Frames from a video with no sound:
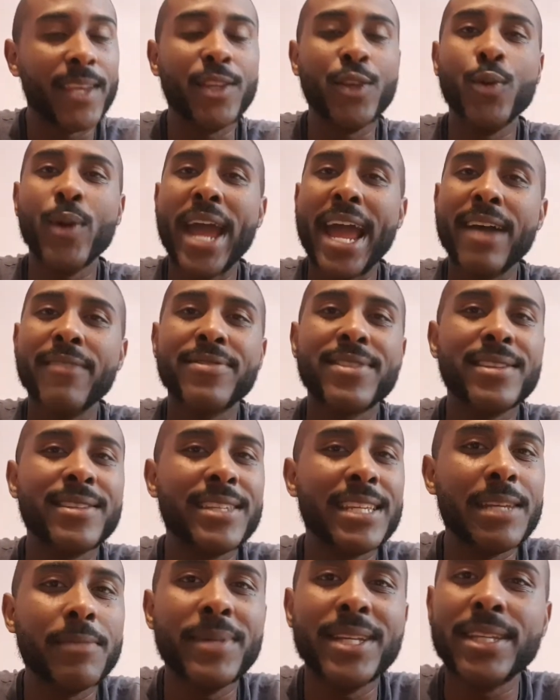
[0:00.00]
You have the
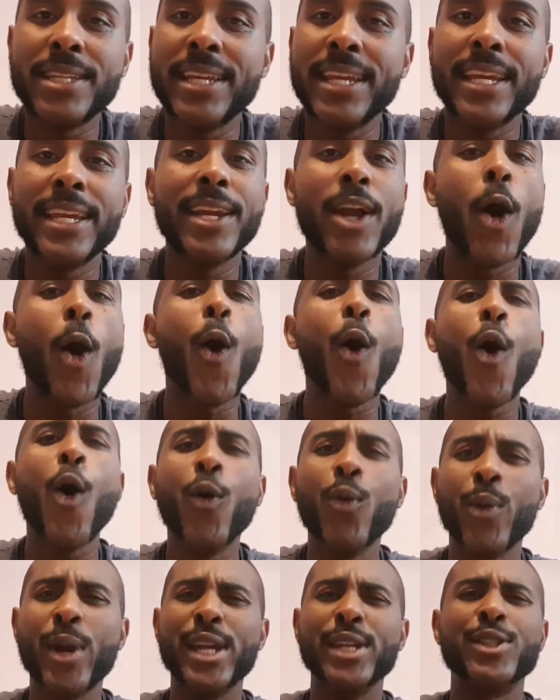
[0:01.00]
Demon King
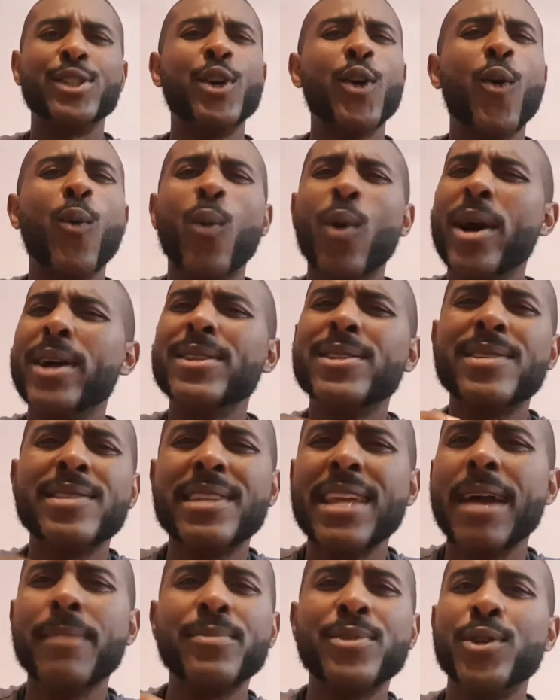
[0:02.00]
always go one
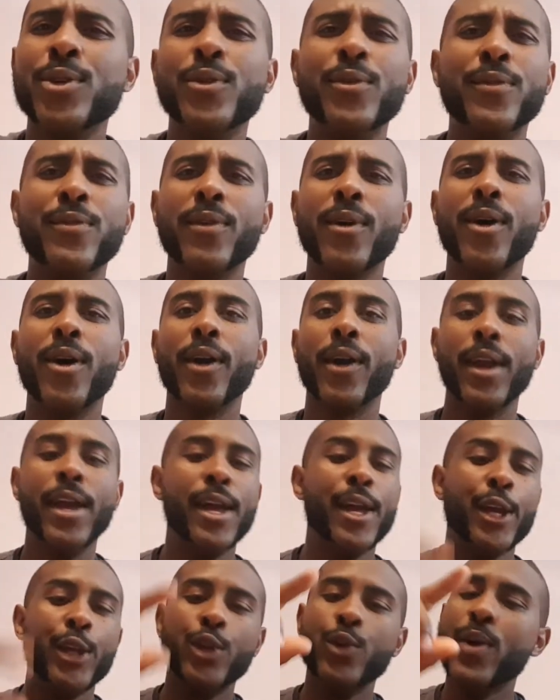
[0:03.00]
step too far.
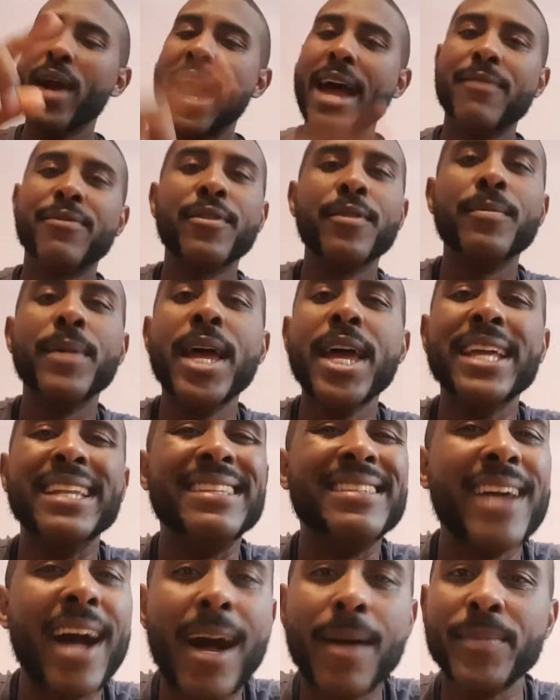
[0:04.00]
You have him
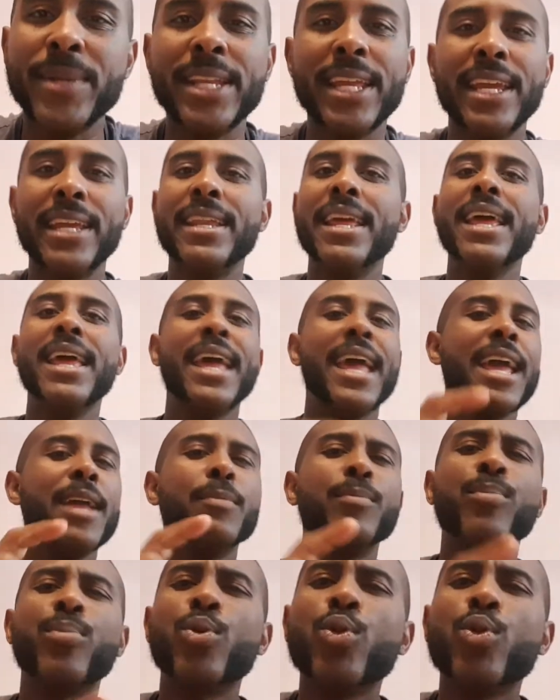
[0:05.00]
dominate and